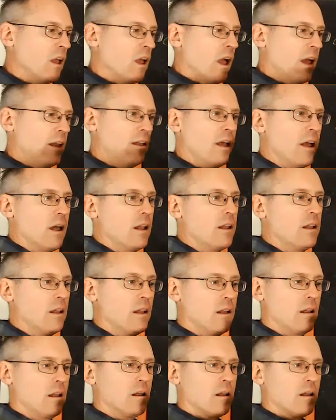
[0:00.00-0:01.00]
and
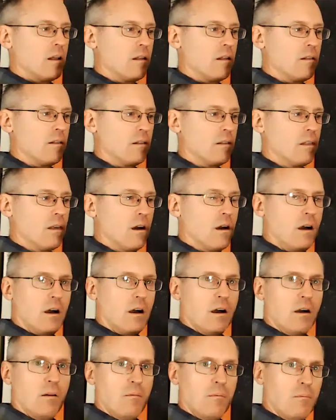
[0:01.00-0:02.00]
then
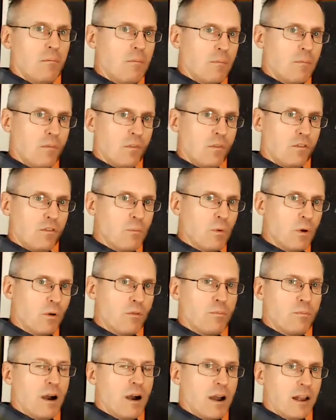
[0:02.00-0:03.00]
the
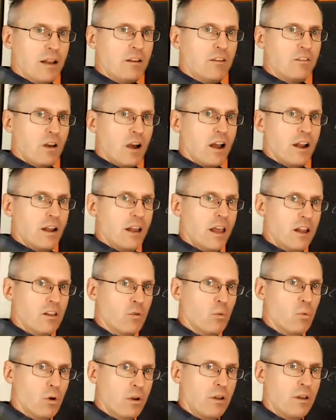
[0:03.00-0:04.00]
smooth pine side and the
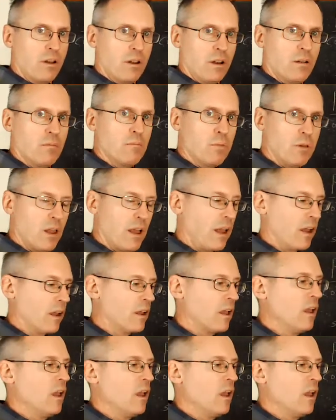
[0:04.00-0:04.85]
wooden plank.